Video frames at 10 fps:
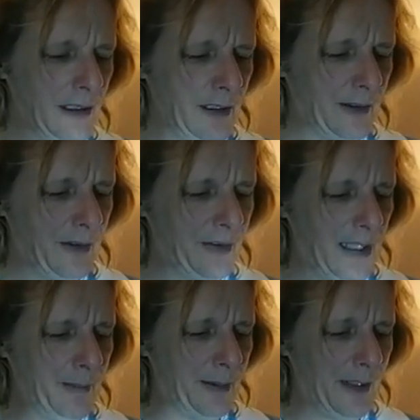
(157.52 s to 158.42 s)

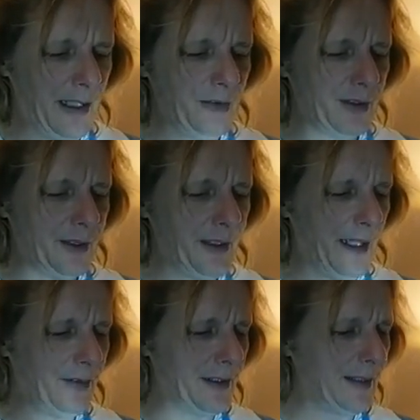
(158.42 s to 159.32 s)
Sabotage and
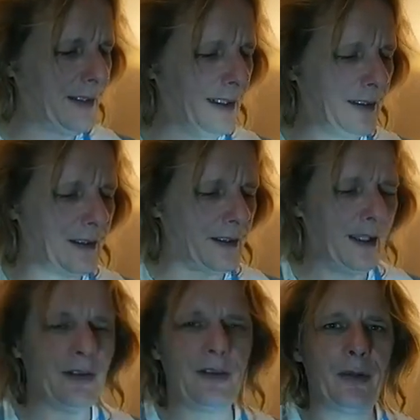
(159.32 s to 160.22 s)
the Technical
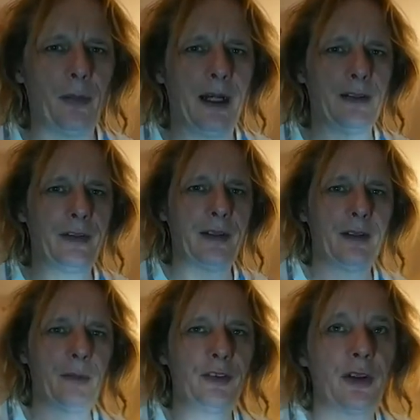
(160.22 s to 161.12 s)
Ecstasy ones,
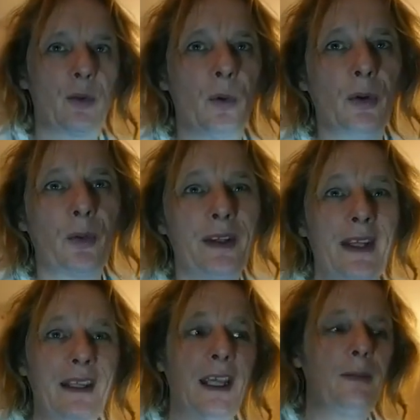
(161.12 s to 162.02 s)
which I got when they
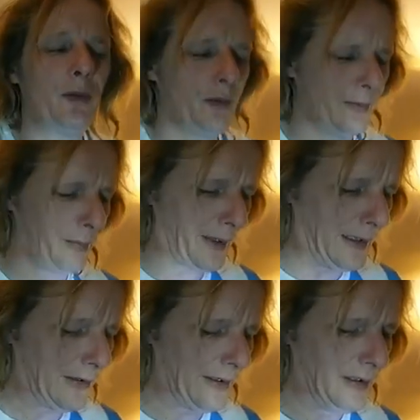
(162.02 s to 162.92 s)
came down in
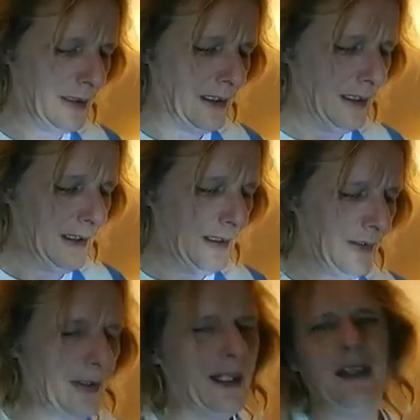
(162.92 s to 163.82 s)
price. So
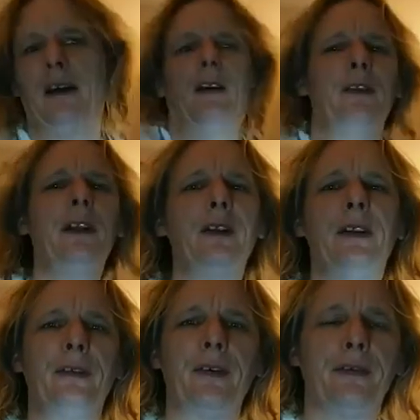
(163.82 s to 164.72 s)
I feel as
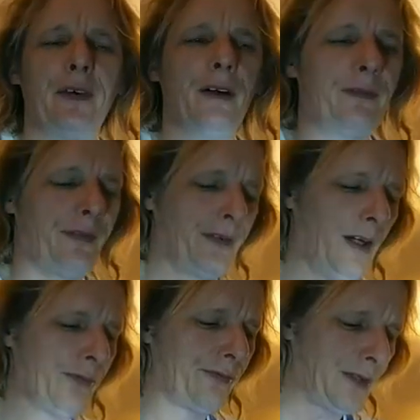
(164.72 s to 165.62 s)
if I've
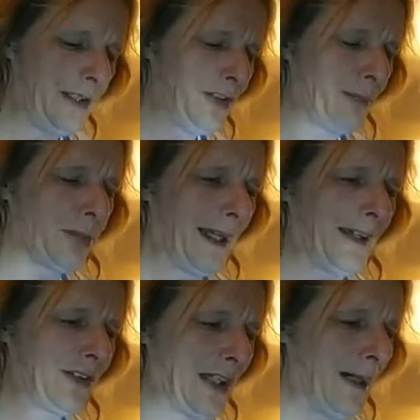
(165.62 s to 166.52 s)
fleeced Black
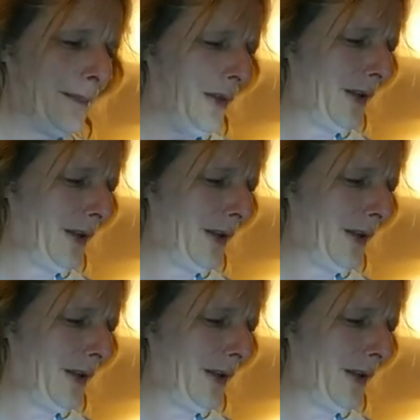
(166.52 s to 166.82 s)
Sabbath,